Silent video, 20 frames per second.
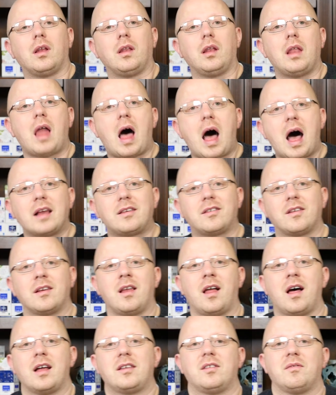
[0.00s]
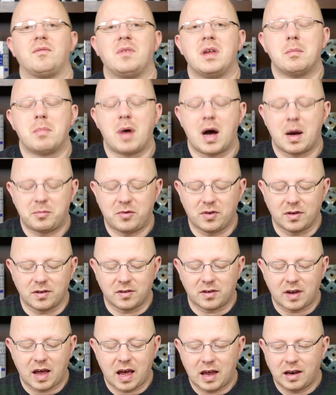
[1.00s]
lots and lots of nib
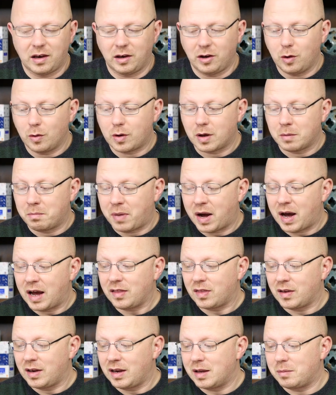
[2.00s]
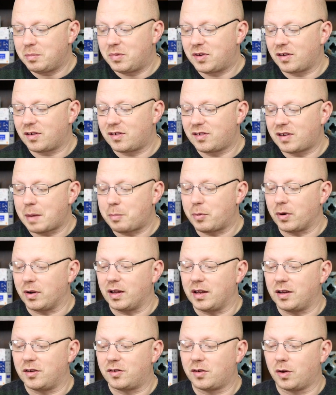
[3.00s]
options and you can buy the nibs
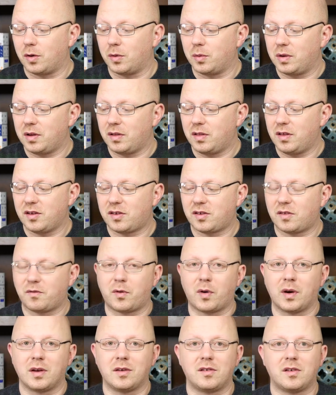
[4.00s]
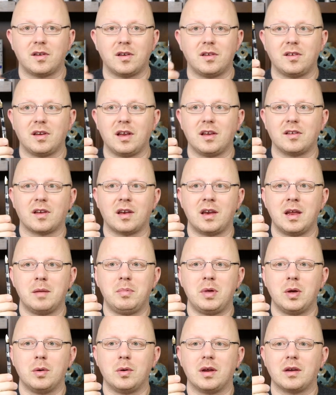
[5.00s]
separately. So this, for instance, is a
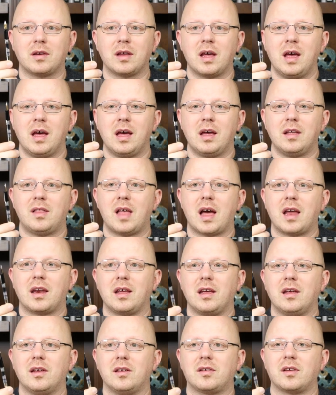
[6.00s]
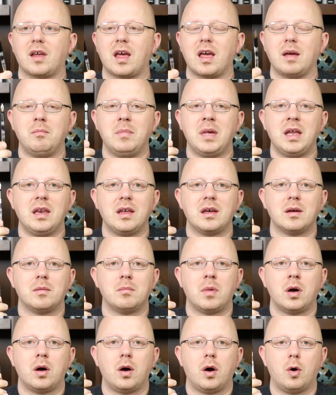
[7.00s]
nib unit that is a
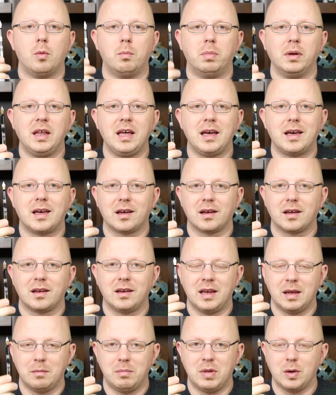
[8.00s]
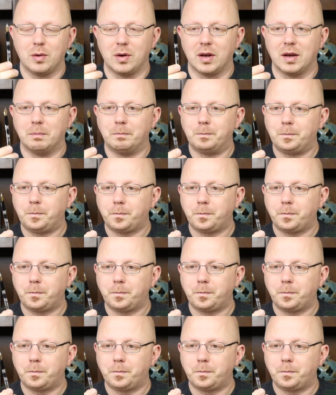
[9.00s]
medium oblique nib unit,